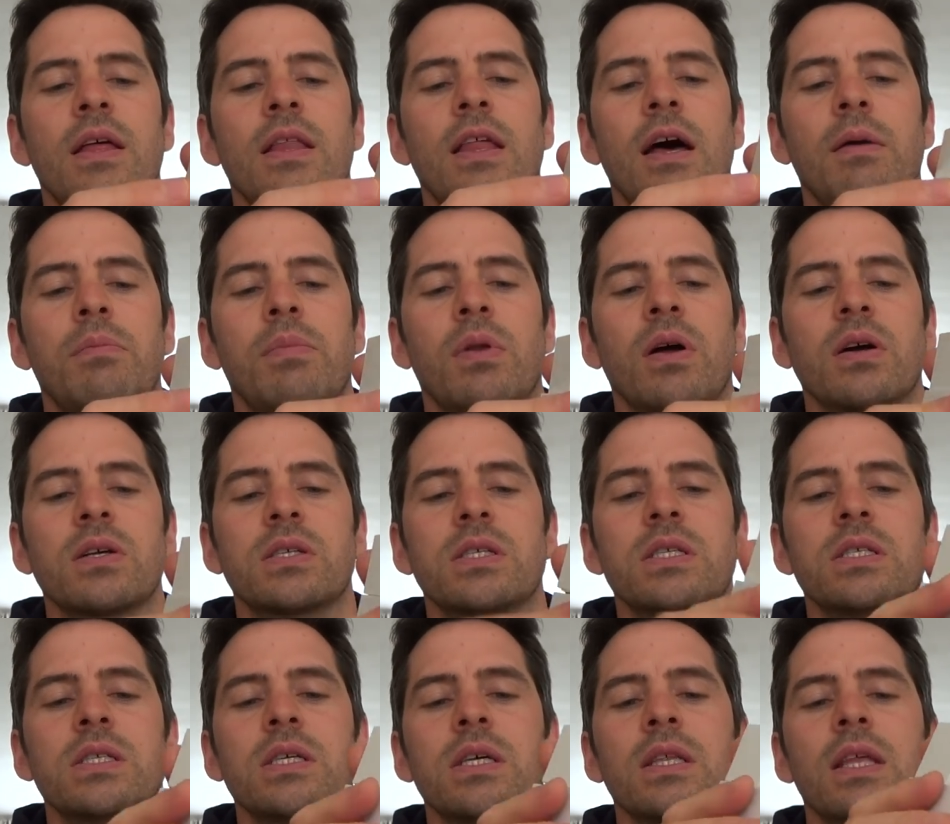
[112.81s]
That
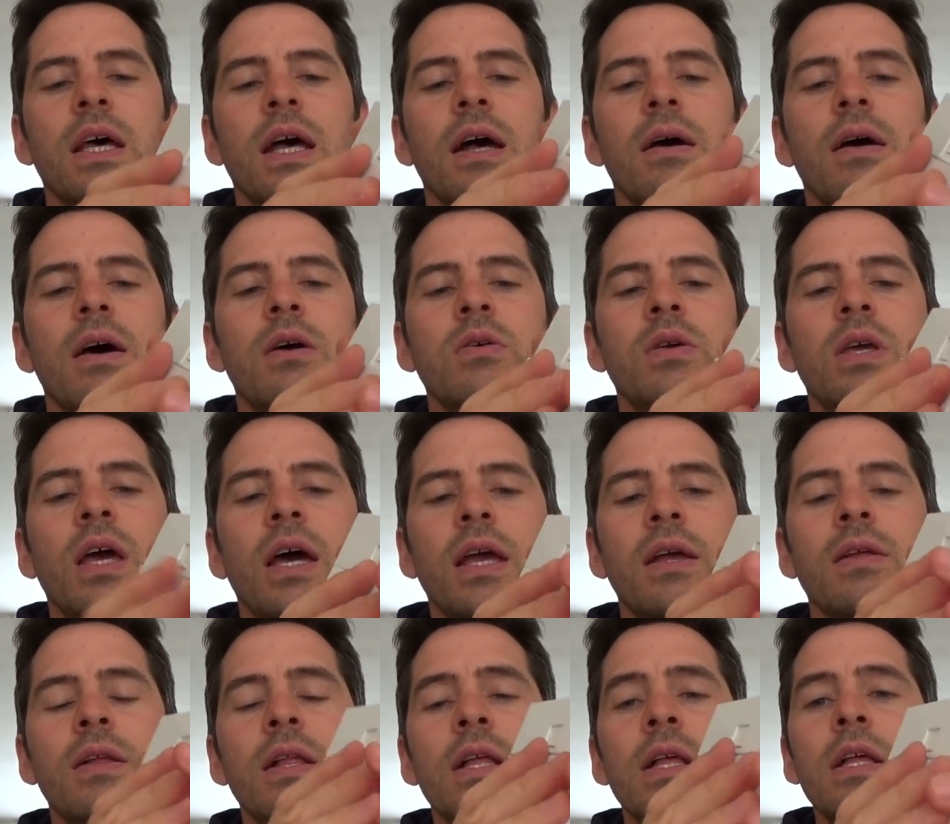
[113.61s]
plugs into there.
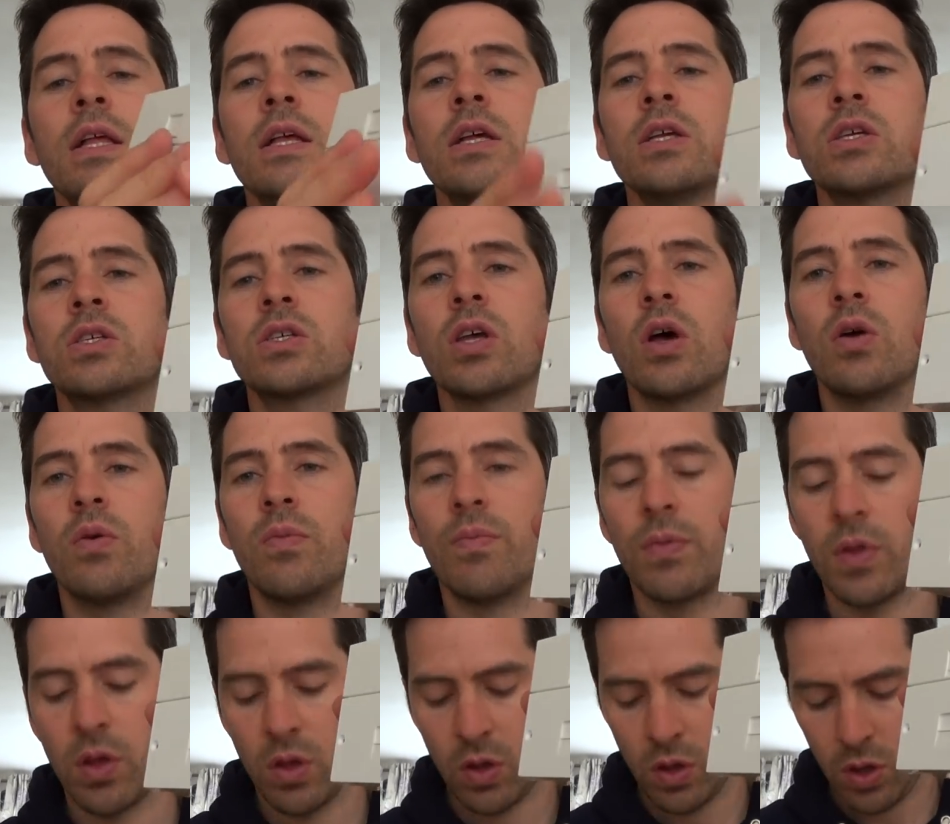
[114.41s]
Okay,
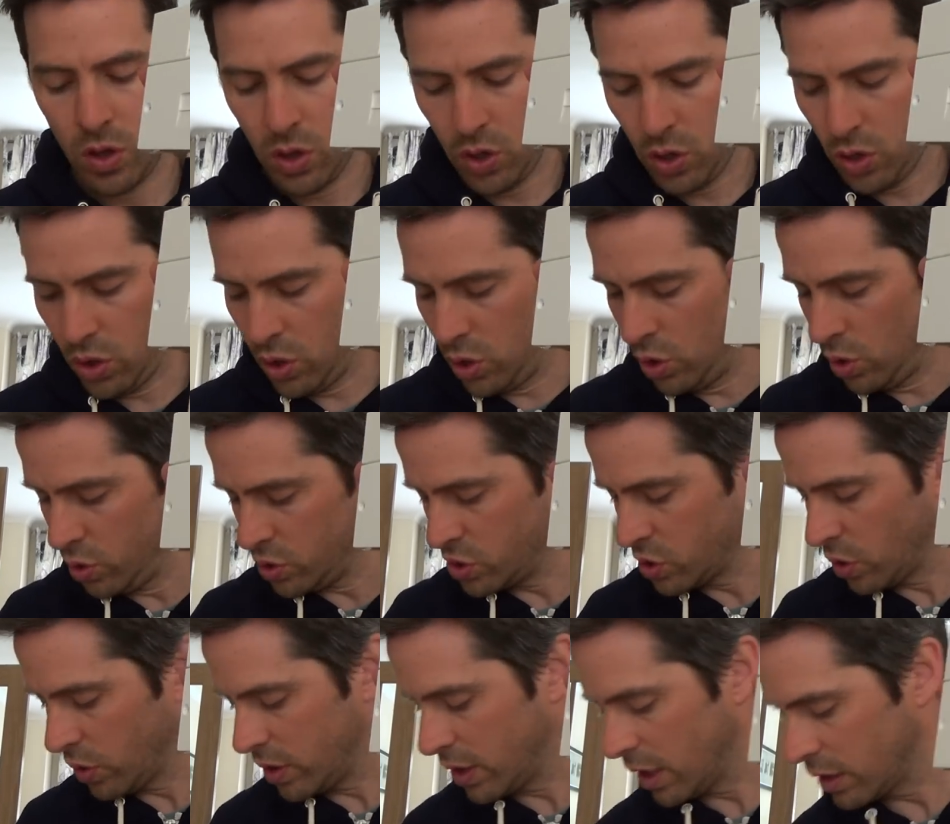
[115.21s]
so your socket